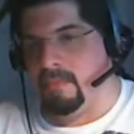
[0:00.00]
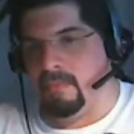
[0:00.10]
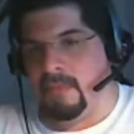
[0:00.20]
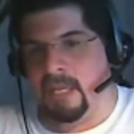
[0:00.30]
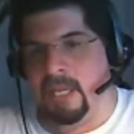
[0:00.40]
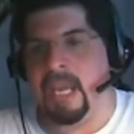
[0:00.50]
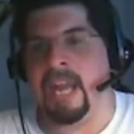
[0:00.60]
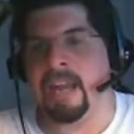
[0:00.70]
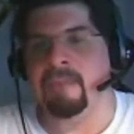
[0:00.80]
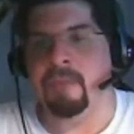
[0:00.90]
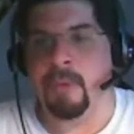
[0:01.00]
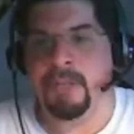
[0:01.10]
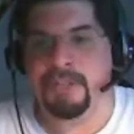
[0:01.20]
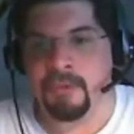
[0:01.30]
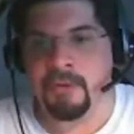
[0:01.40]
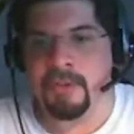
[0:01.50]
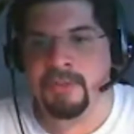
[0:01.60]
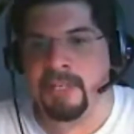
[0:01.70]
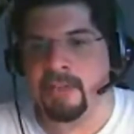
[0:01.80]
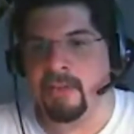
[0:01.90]
he had influence over
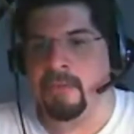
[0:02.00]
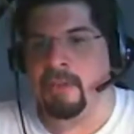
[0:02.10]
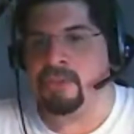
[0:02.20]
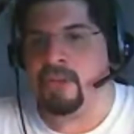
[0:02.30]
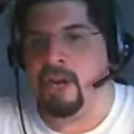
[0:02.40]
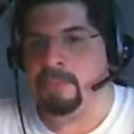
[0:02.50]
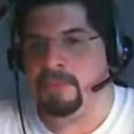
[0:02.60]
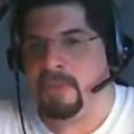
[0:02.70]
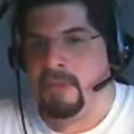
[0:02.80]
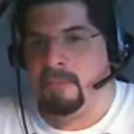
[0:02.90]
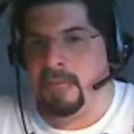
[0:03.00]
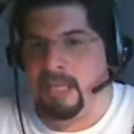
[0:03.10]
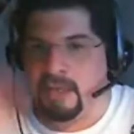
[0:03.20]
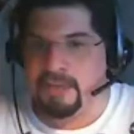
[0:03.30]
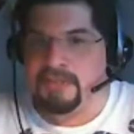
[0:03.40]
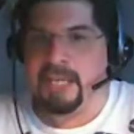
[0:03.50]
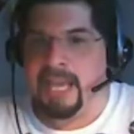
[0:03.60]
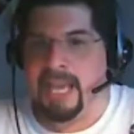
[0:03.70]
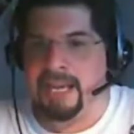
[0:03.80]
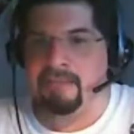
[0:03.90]
the Sharps because he
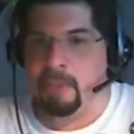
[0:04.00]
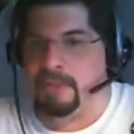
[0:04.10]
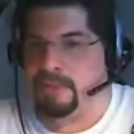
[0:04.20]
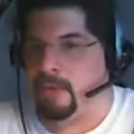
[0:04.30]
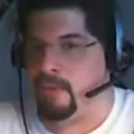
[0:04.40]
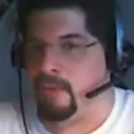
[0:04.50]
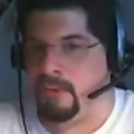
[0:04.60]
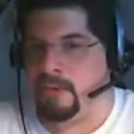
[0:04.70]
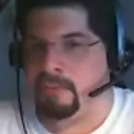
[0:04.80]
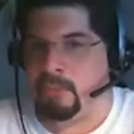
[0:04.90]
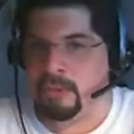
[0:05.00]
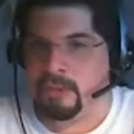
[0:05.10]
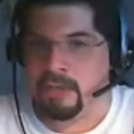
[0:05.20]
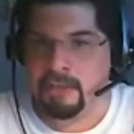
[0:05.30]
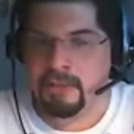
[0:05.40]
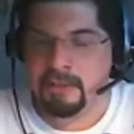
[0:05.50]
had influence over Bulldog.